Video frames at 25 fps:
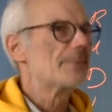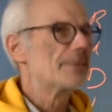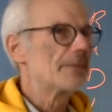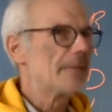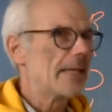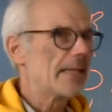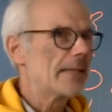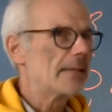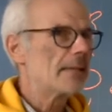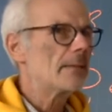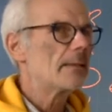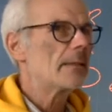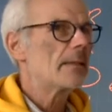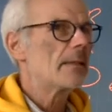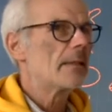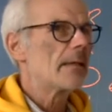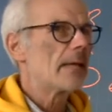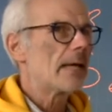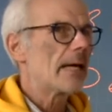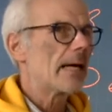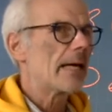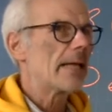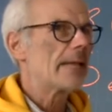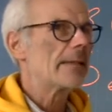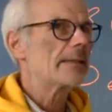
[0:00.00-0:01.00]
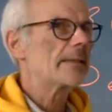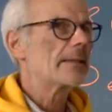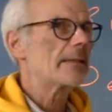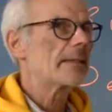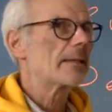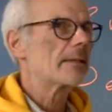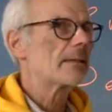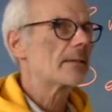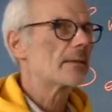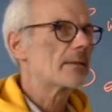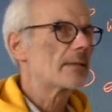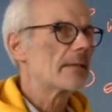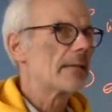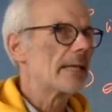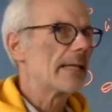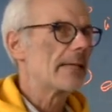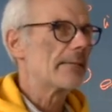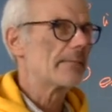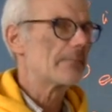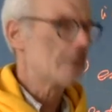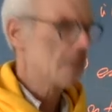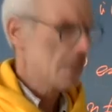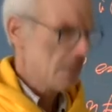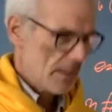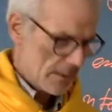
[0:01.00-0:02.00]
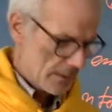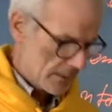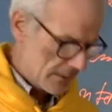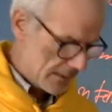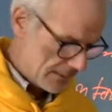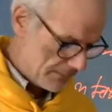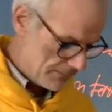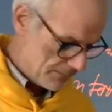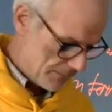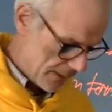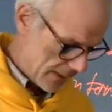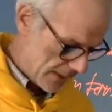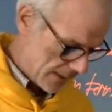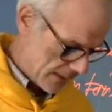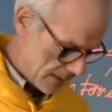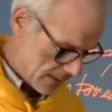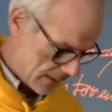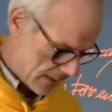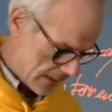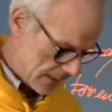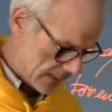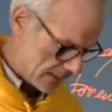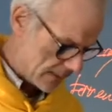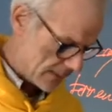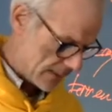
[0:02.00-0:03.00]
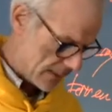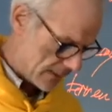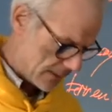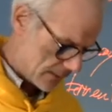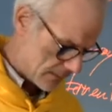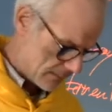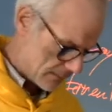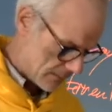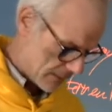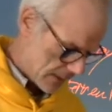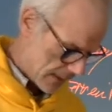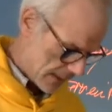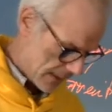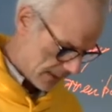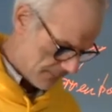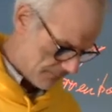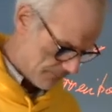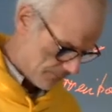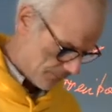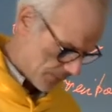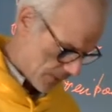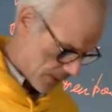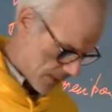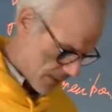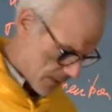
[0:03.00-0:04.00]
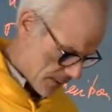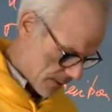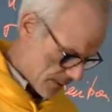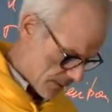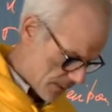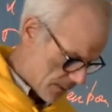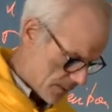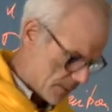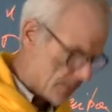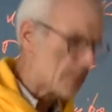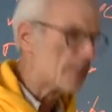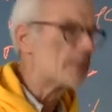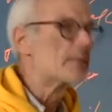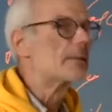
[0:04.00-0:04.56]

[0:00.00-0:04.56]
then I can claim repair, I can claim uh,